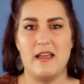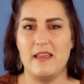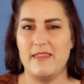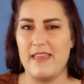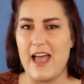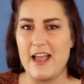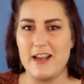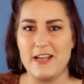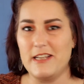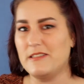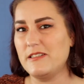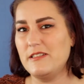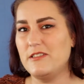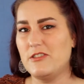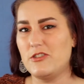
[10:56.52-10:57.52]
that
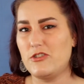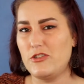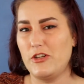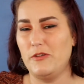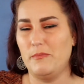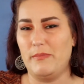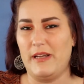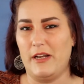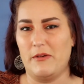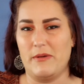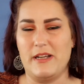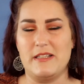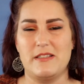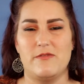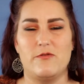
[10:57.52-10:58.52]
isn't, shouldn't be a
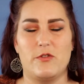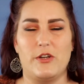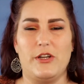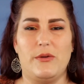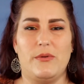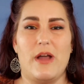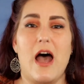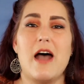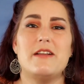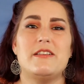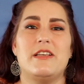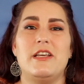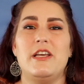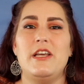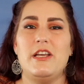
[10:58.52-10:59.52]
reason for you not
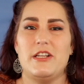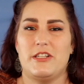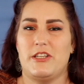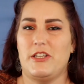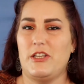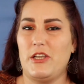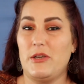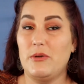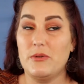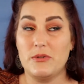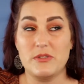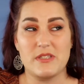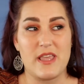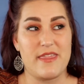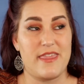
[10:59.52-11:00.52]
to
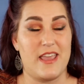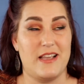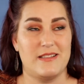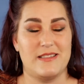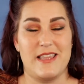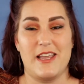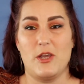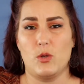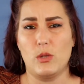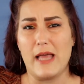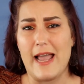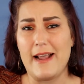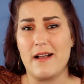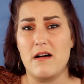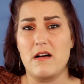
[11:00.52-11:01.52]
use things that you
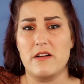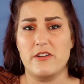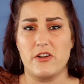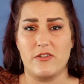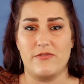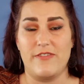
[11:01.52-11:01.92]
like on your